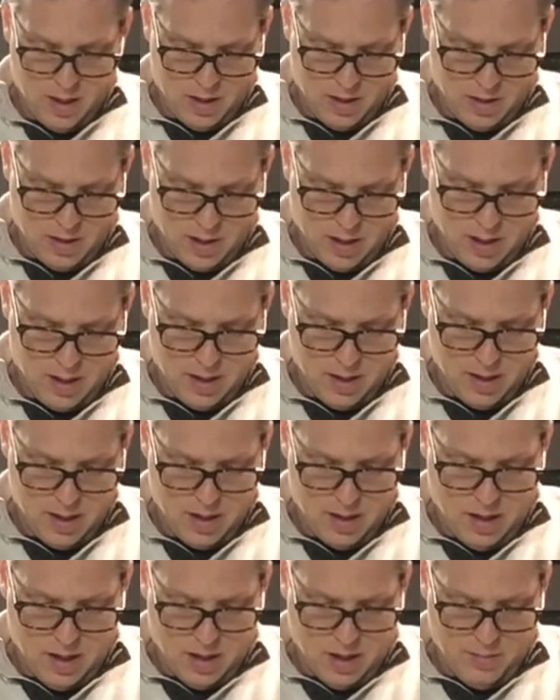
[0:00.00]
All right,
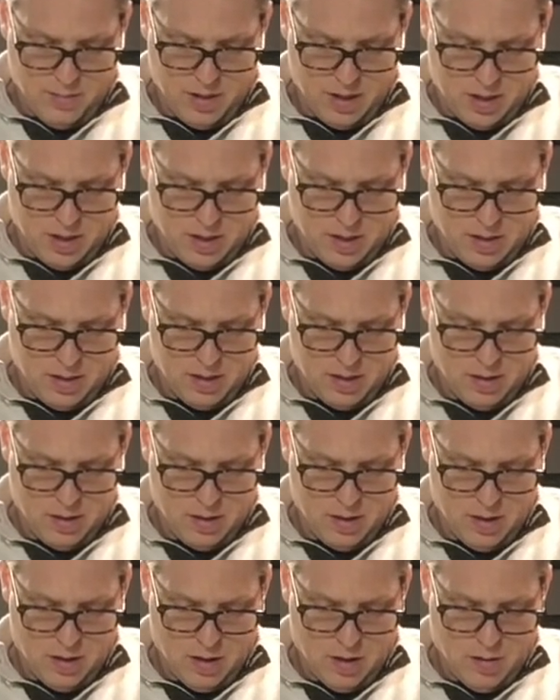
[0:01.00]
I'm going to
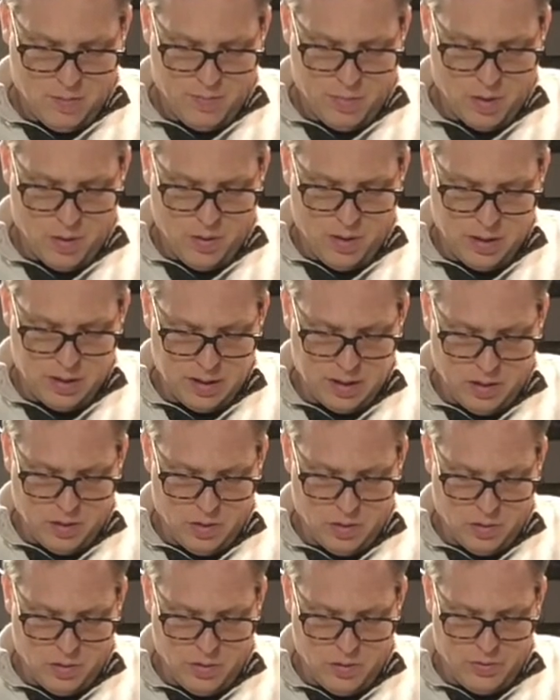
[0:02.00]
poke a little
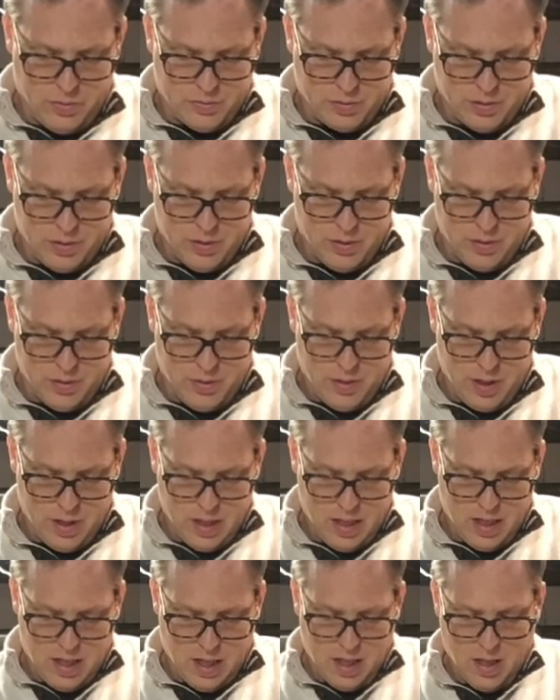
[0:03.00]
hole through
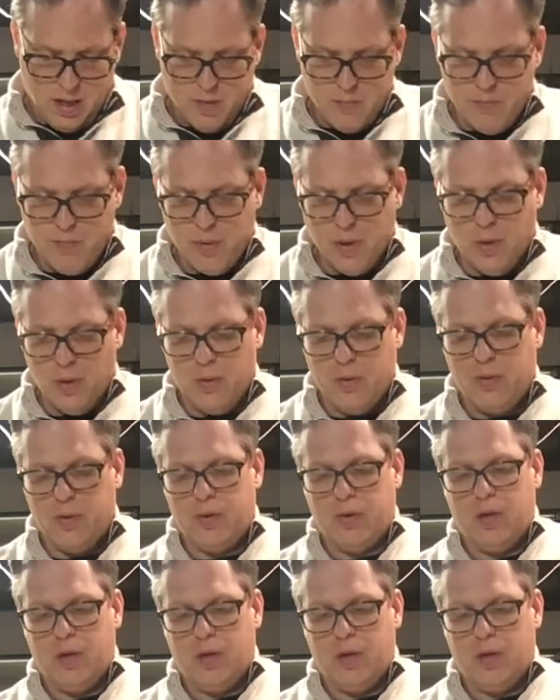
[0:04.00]
both